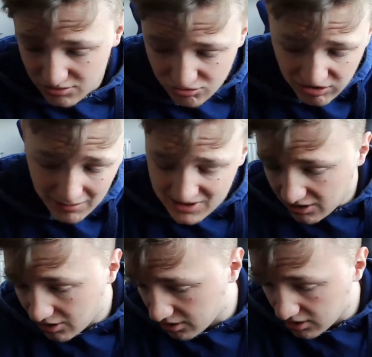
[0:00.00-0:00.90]
ranting
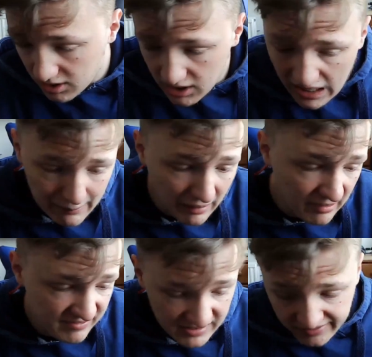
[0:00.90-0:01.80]
on about
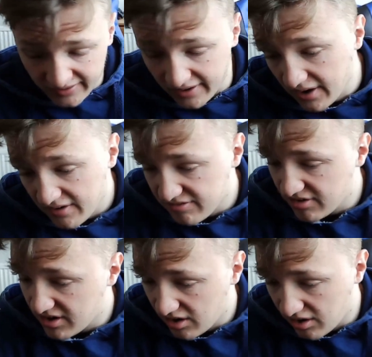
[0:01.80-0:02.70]
FIFA
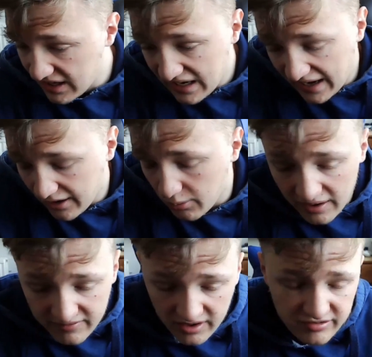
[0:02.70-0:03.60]
for or EA or
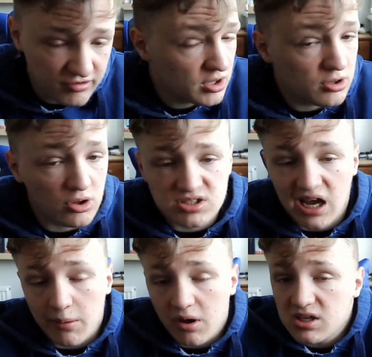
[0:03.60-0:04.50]
whatever for a long time.
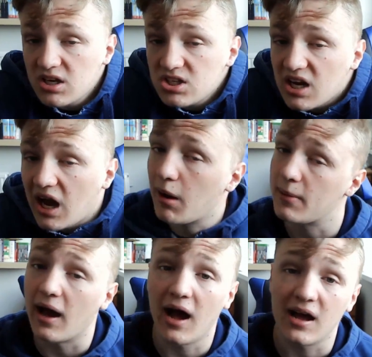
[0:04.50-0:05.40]
Because I just can't be
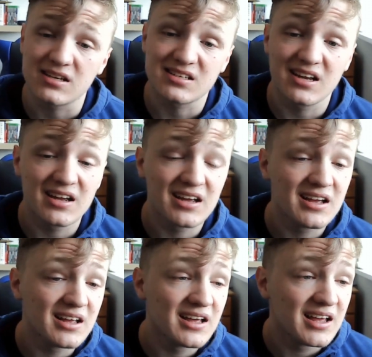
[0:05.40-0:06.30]
arsed.
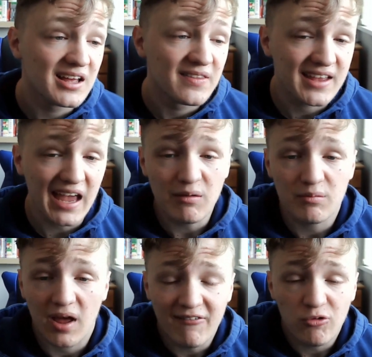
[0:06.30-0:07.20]
The game,
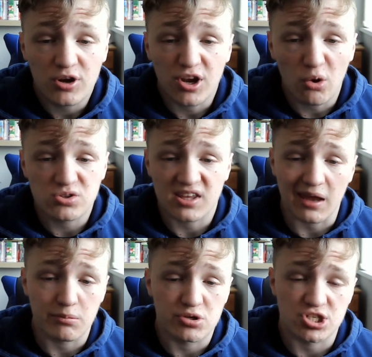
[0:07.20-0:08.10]
everyone knows the
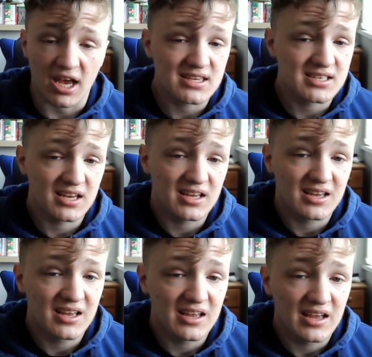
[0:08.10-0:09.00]
game's shit.
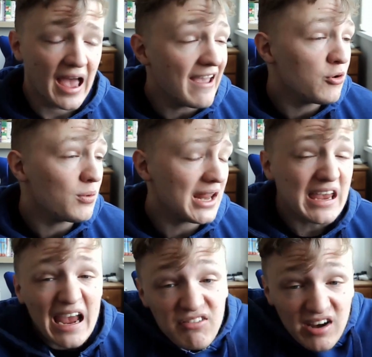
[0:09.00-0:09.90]
I
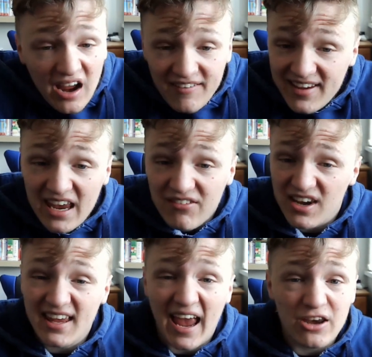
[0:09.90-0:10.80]
think even
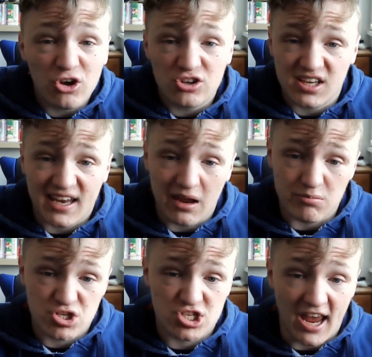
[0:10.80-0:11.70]
EA knows the game's
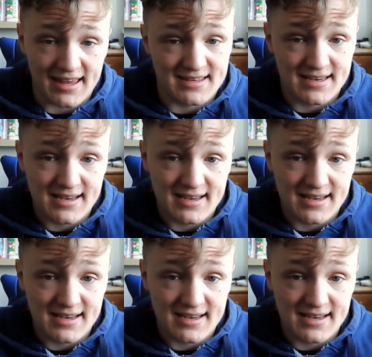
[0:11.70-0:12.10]
shit.